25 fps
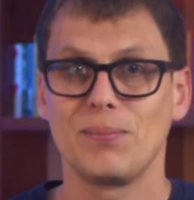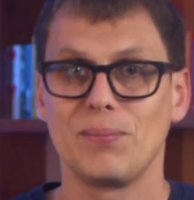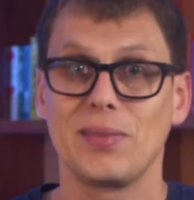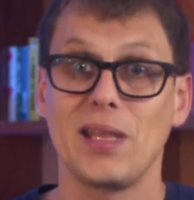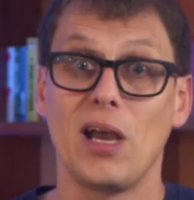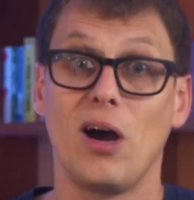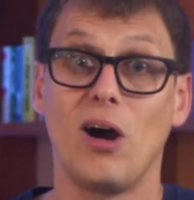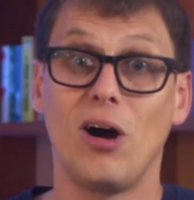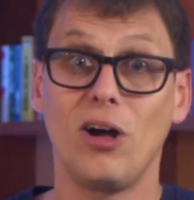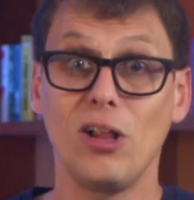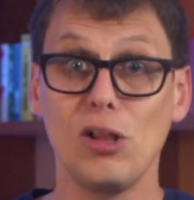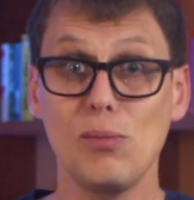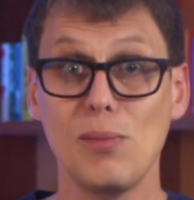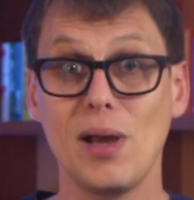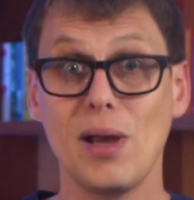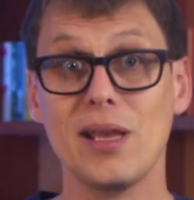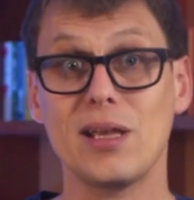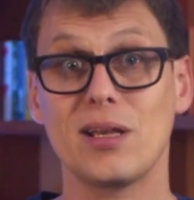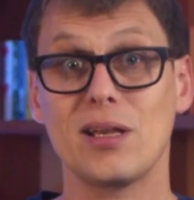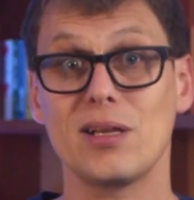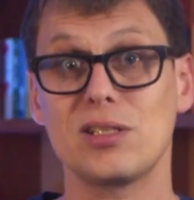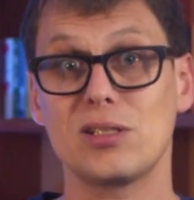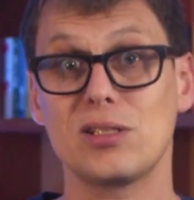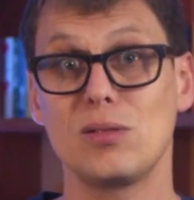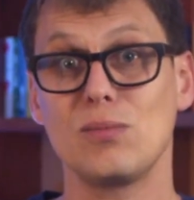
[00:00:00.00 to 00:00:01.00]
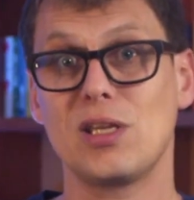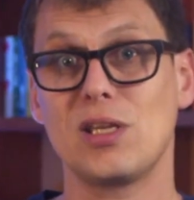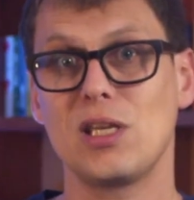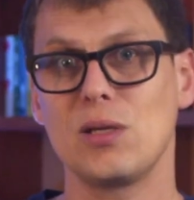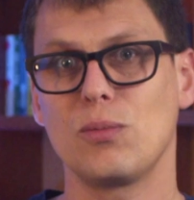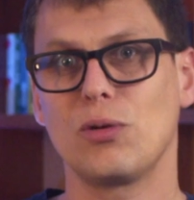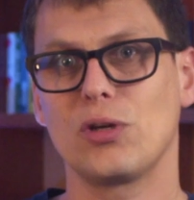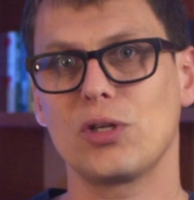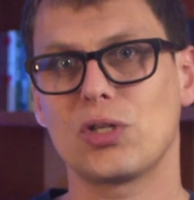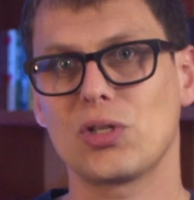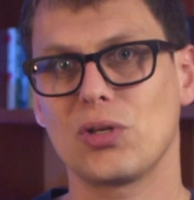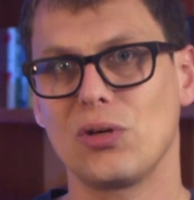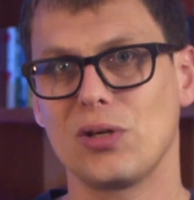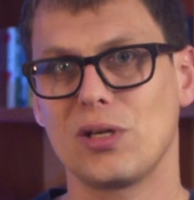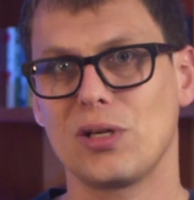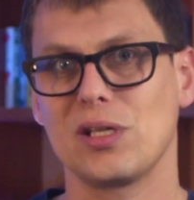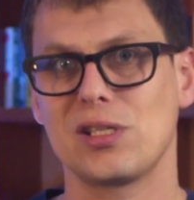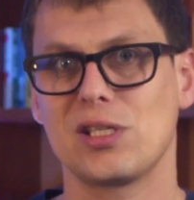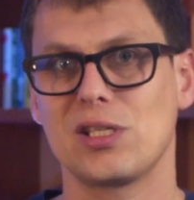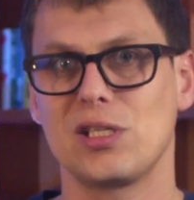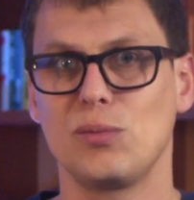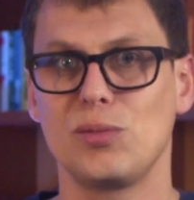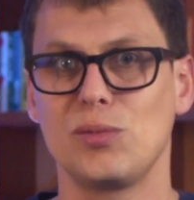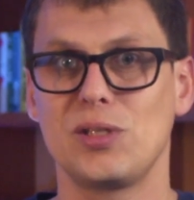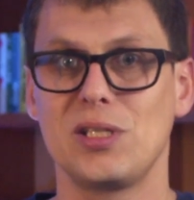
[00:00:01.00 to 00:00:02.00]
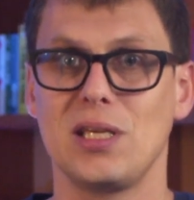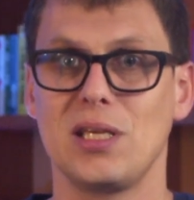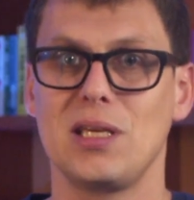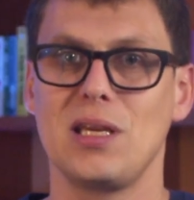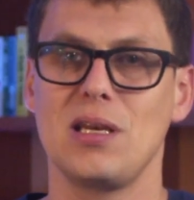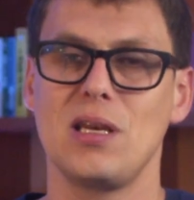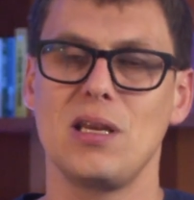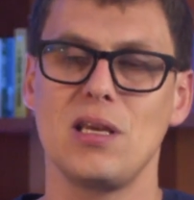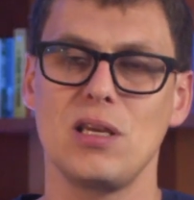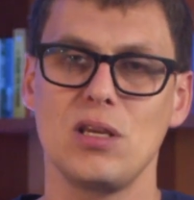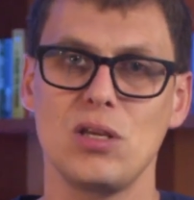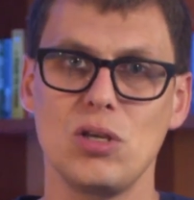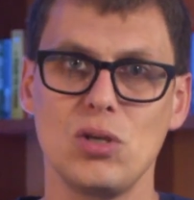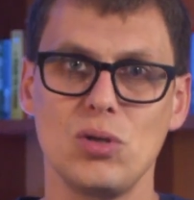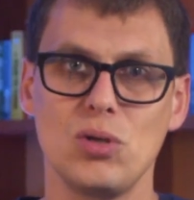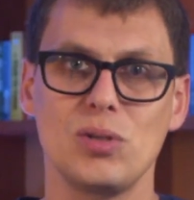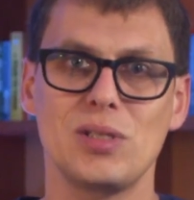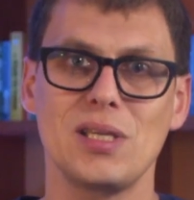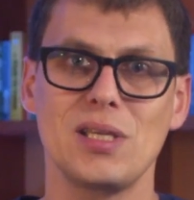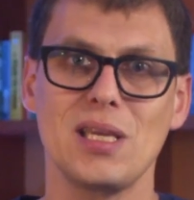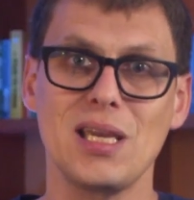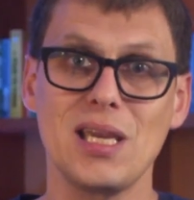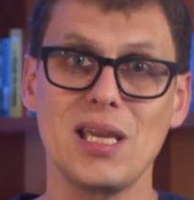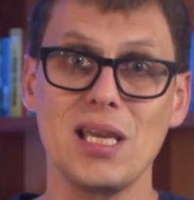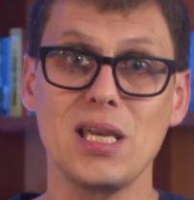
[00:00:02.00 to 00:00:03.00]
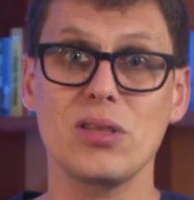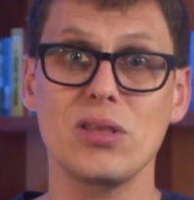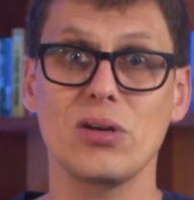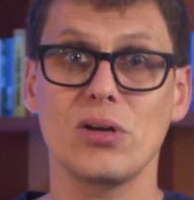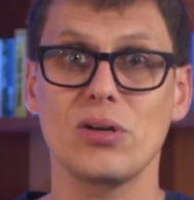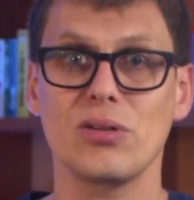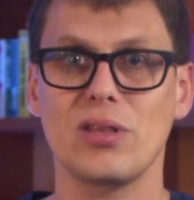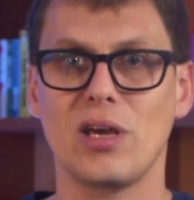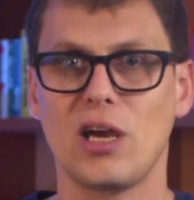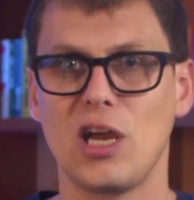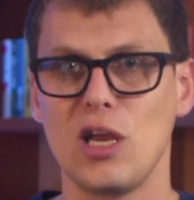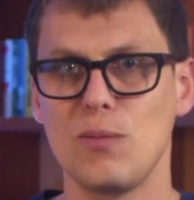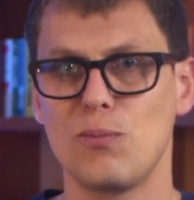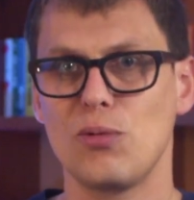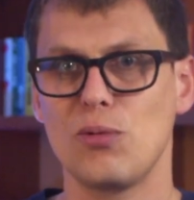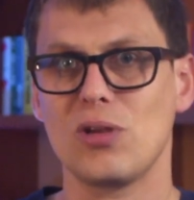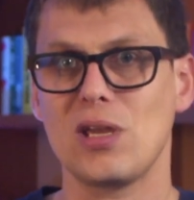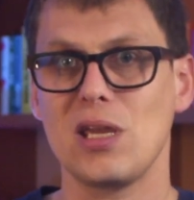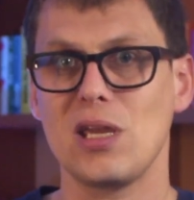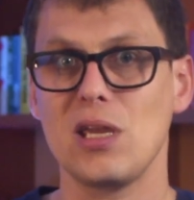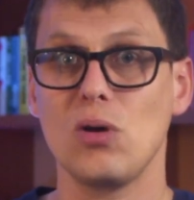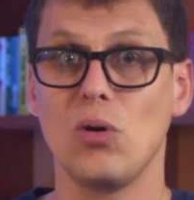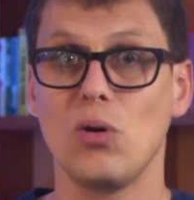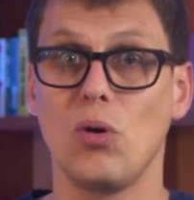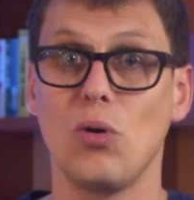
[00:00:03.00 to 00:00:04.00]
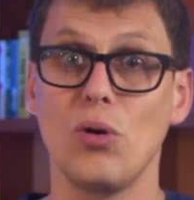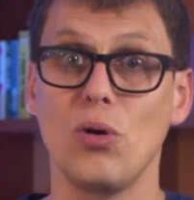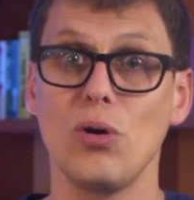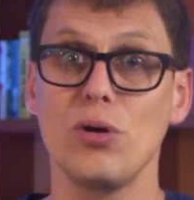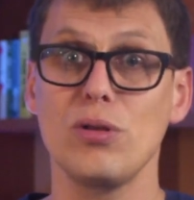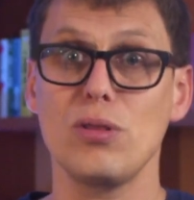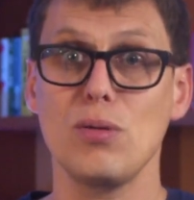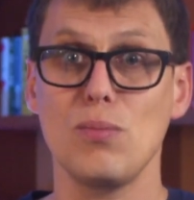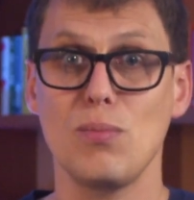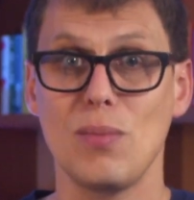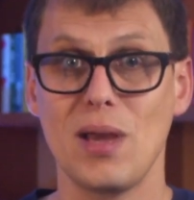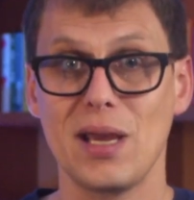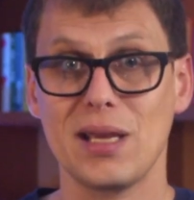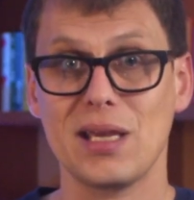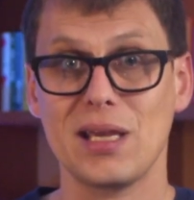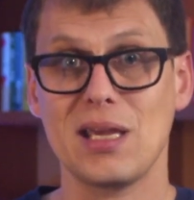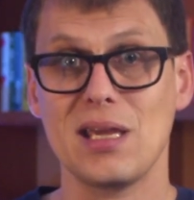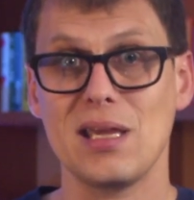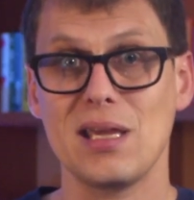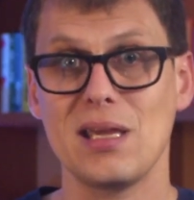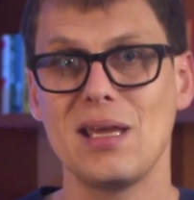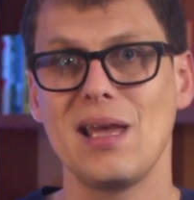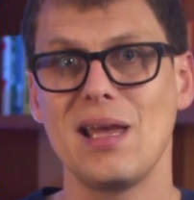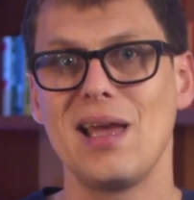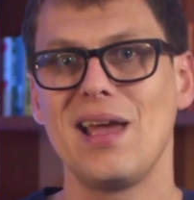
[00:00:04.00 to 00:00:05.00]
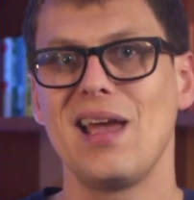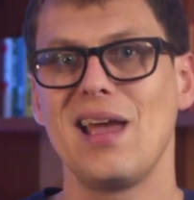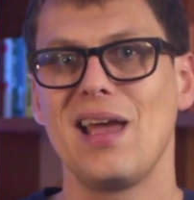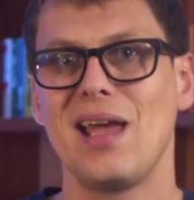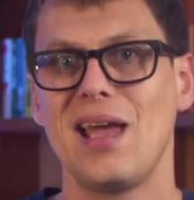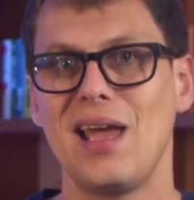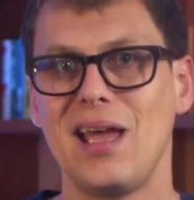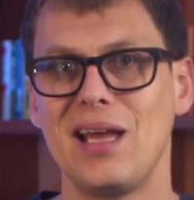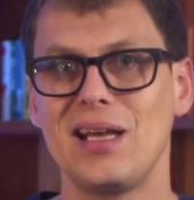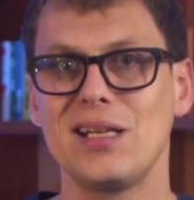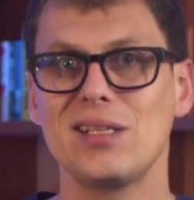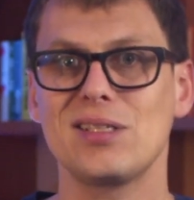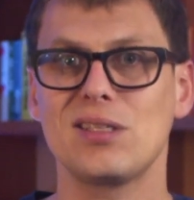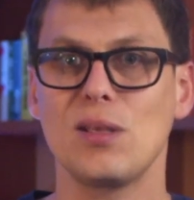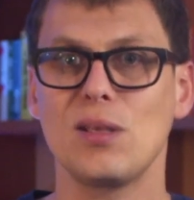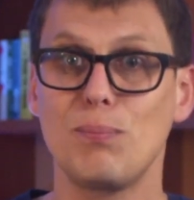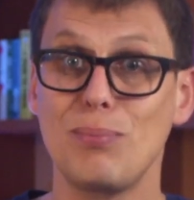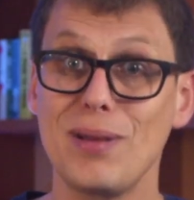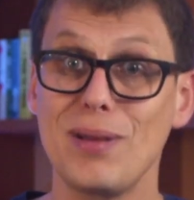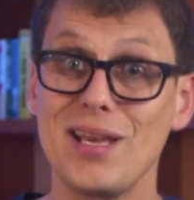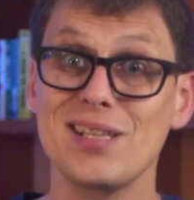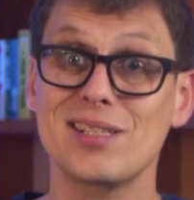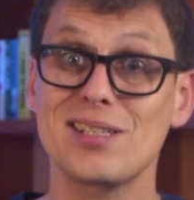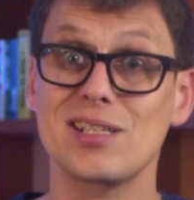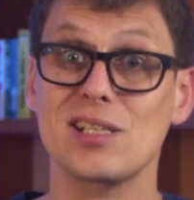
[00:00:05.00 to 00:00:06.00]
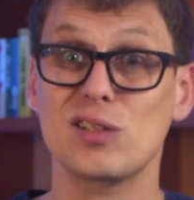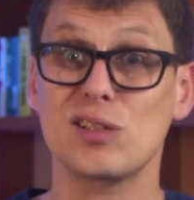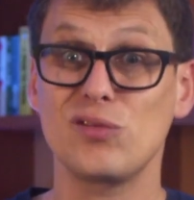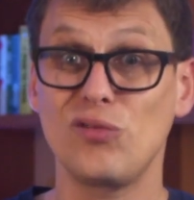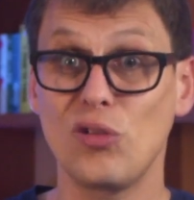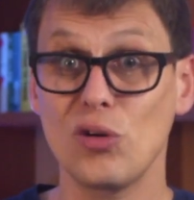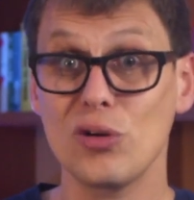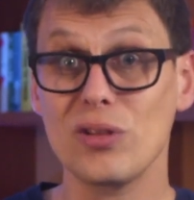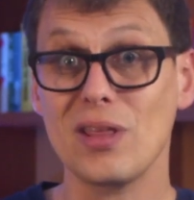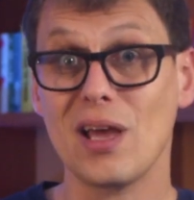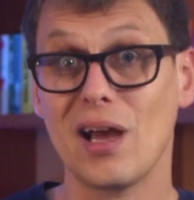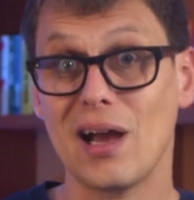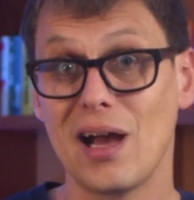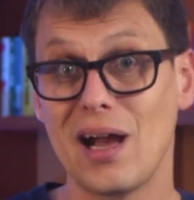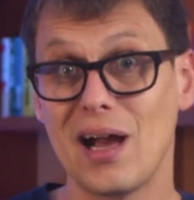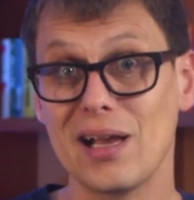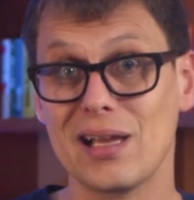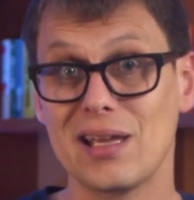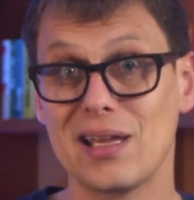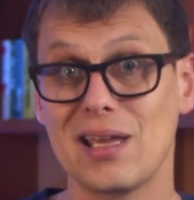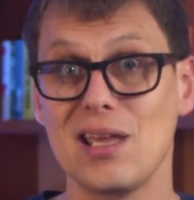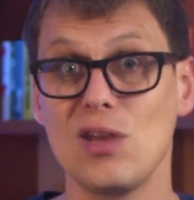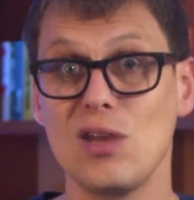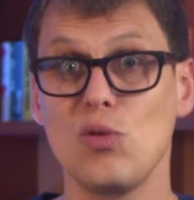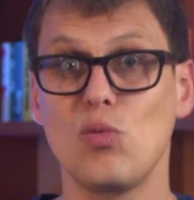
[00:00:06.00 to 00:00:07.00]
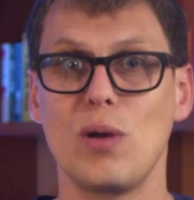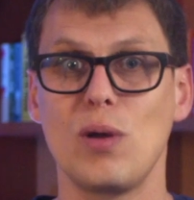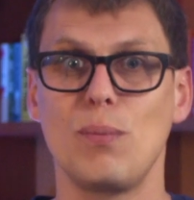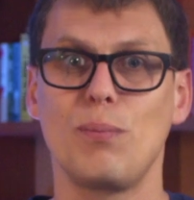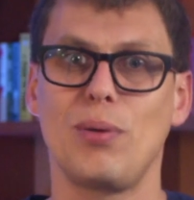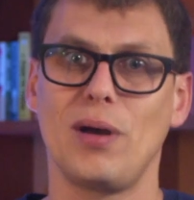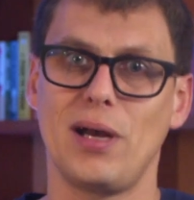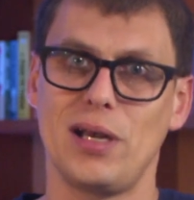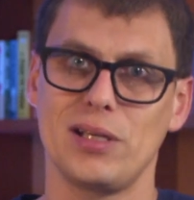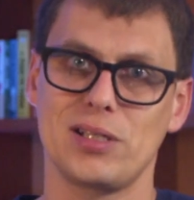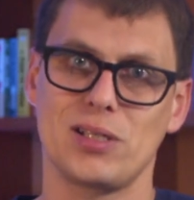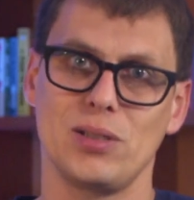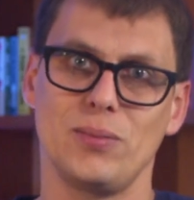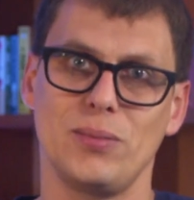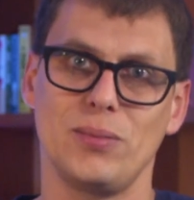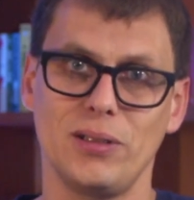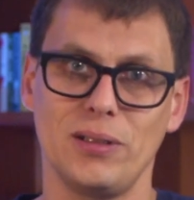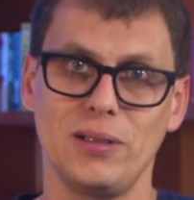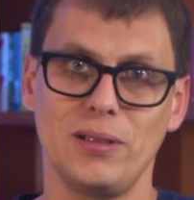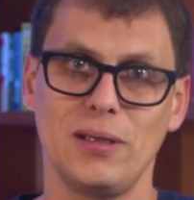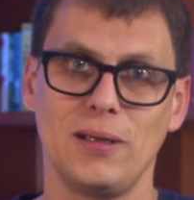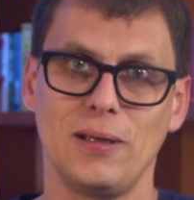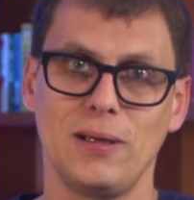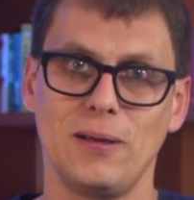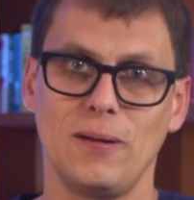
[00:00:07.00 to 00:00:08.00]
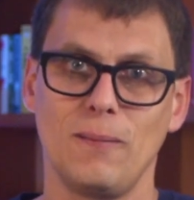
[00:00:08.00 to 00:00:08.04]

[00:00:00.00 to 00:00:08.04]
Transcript: Now all my custom keyboard shortcuts in Obsidian use either the hyperkey or the Meh key as the basis for the hotkey when possible.